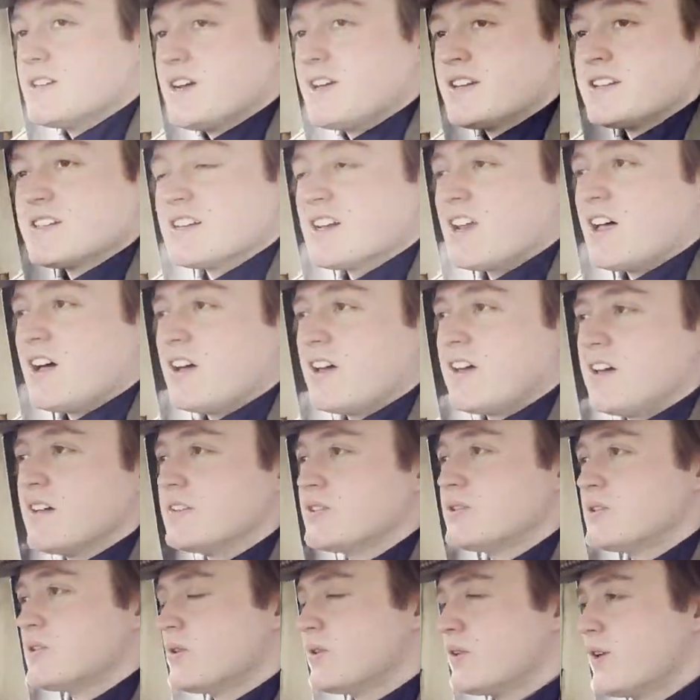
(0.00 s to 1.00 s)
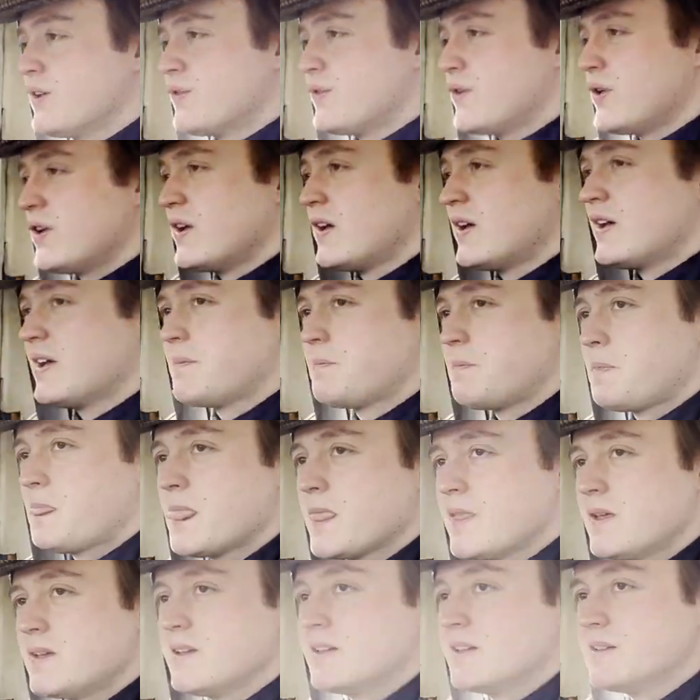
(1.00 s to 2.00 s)
underlying sort of,
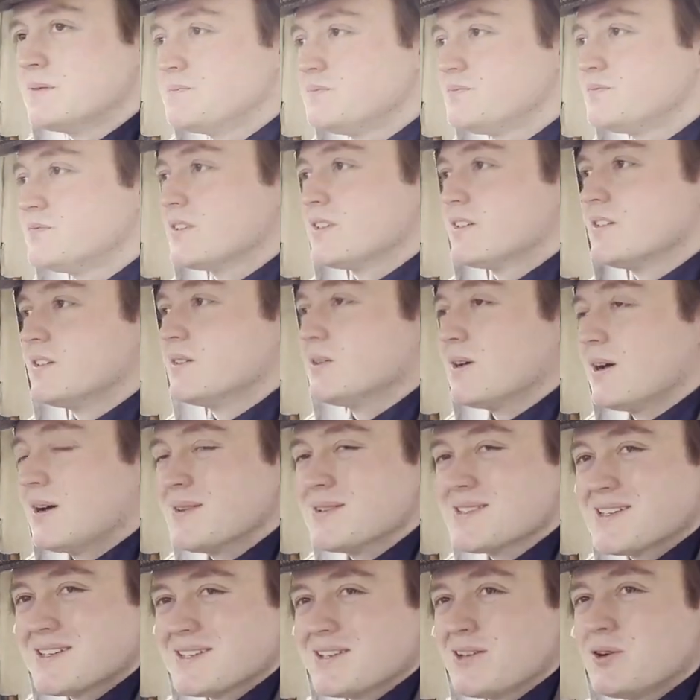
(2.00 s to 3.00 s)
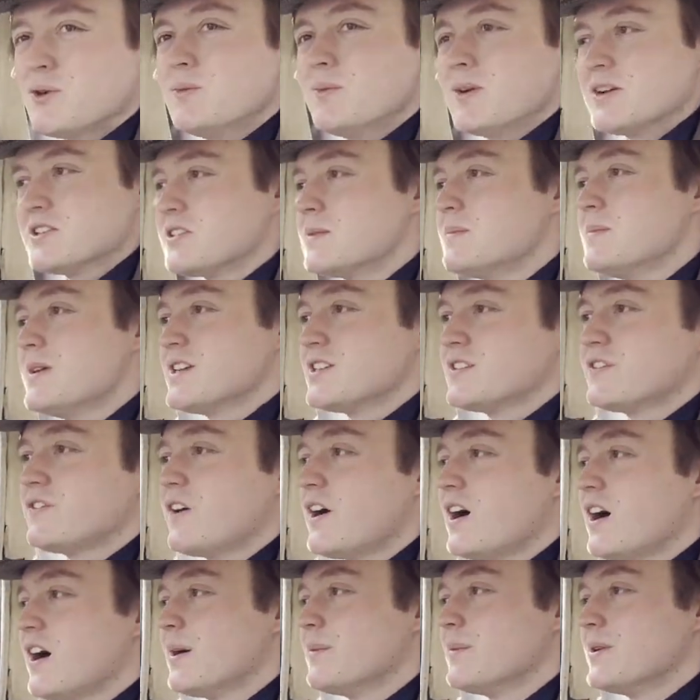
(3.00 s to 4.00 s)
it was almost a
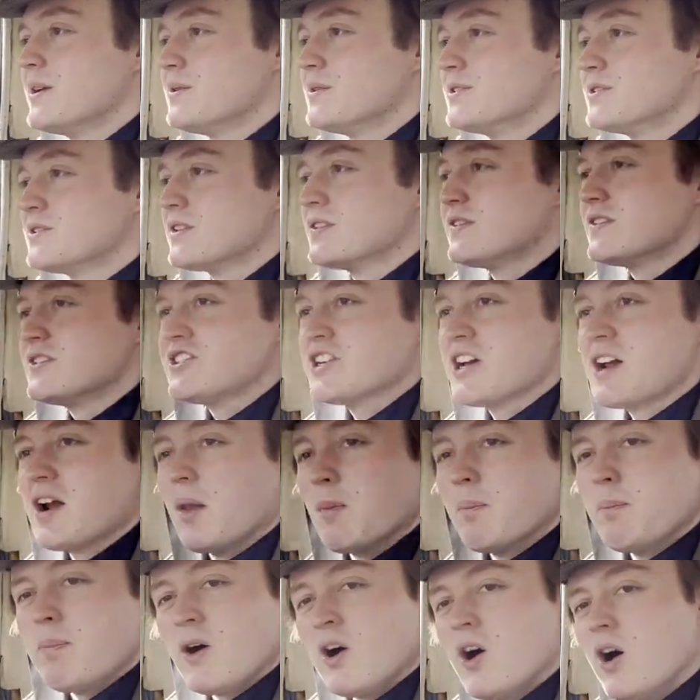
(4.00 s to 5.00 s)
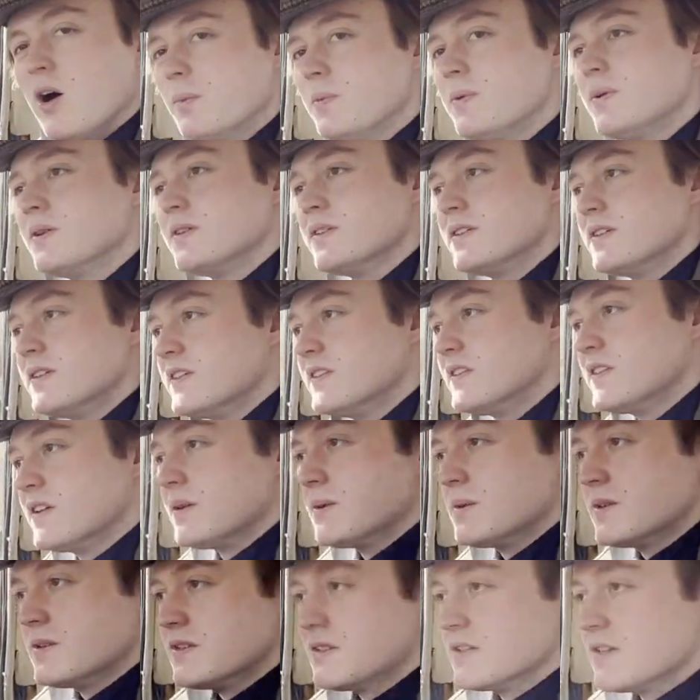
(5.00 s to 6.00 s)
misfire, but it was sort of a gentle pop as
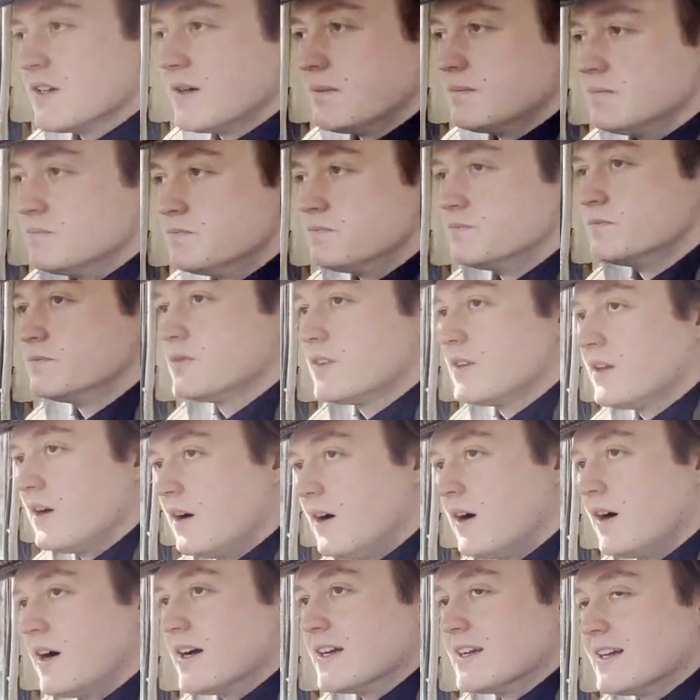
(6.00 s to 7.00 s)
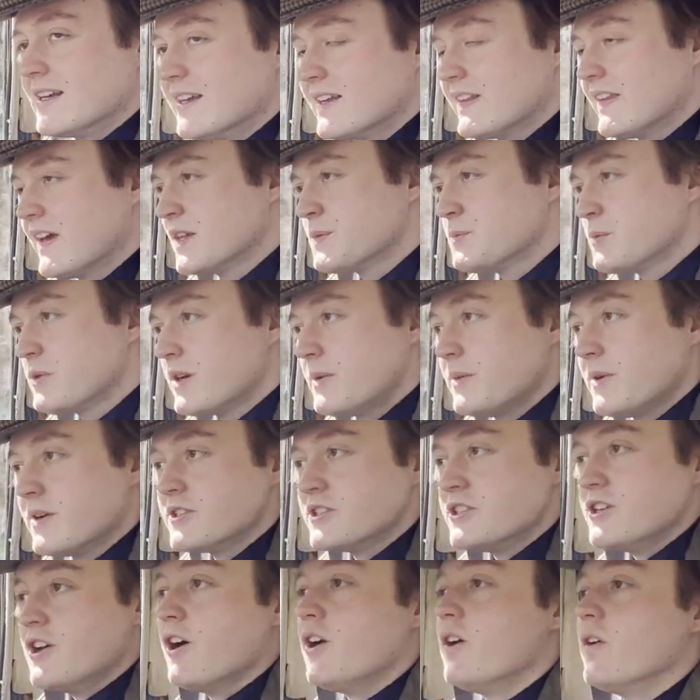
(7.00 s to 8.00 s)
it was idling. That's pretty
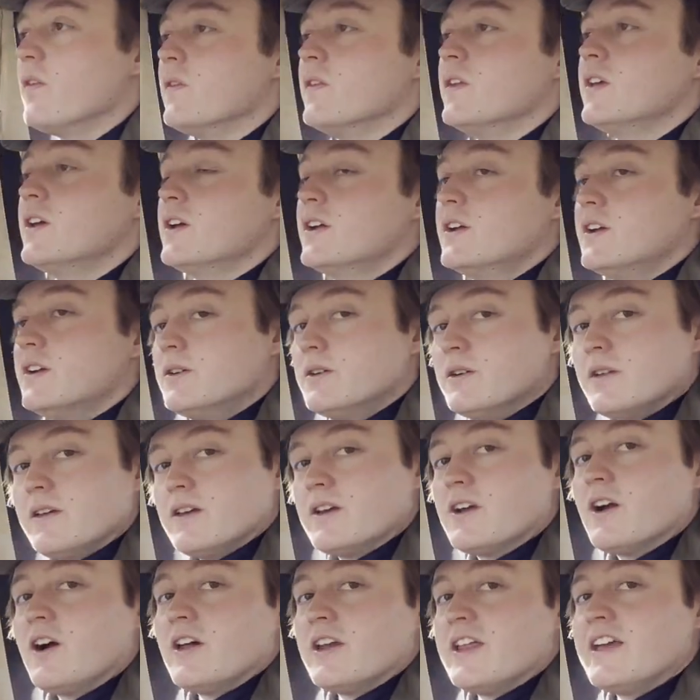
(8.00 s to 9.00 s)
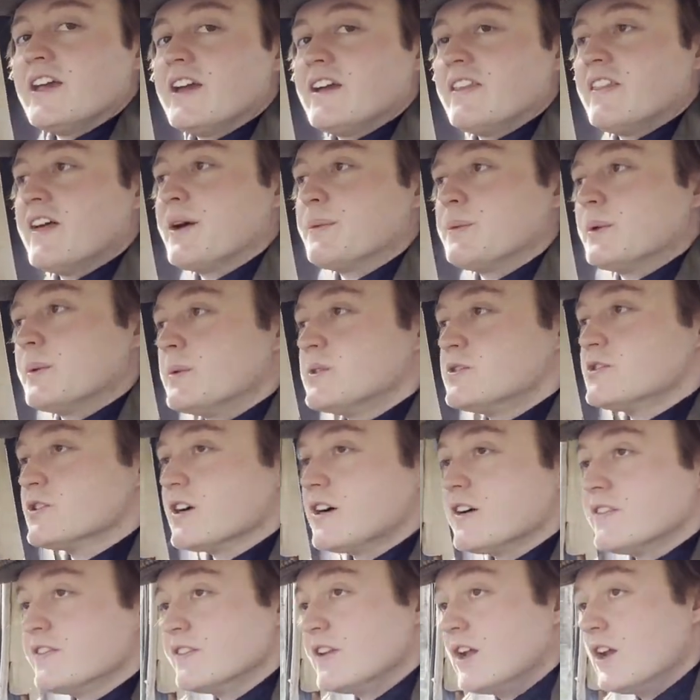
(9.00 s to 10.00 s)
much gone, though you can't hear that when we're
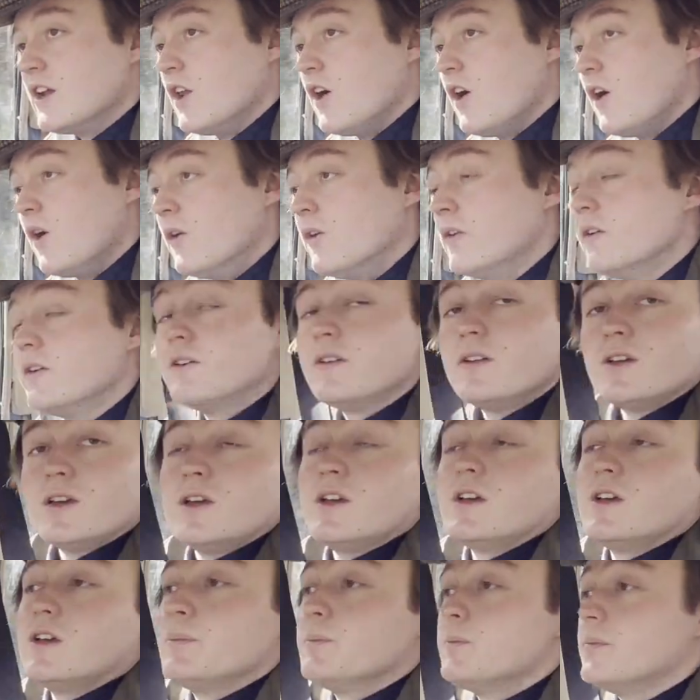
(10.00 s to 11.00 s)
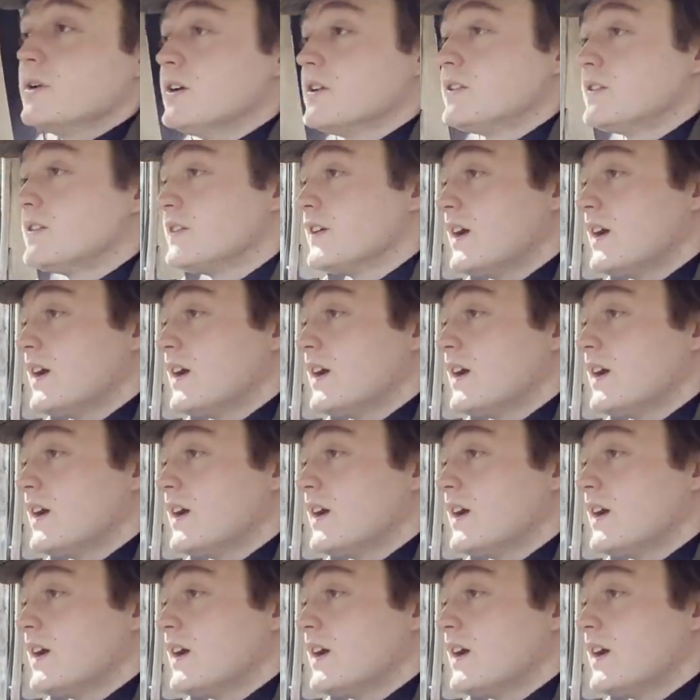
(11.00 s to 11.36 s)
driving along. But